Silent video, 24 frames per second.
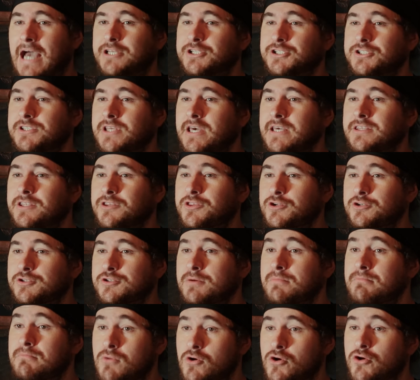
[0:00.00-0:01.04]
I just like that there's
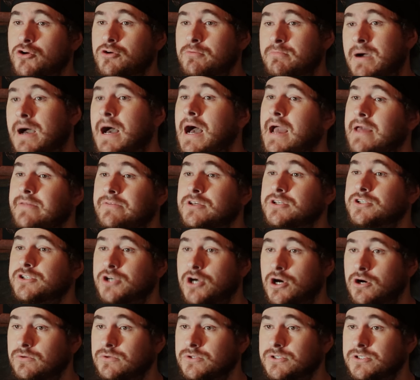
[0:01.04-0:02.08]
a murder behind this
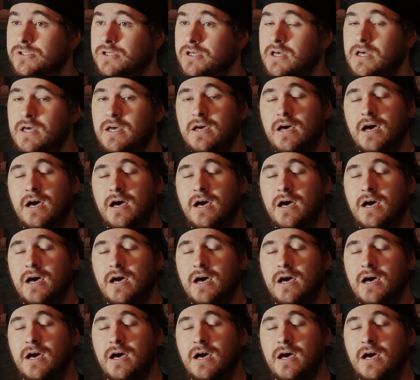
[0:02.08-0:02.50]
ghost.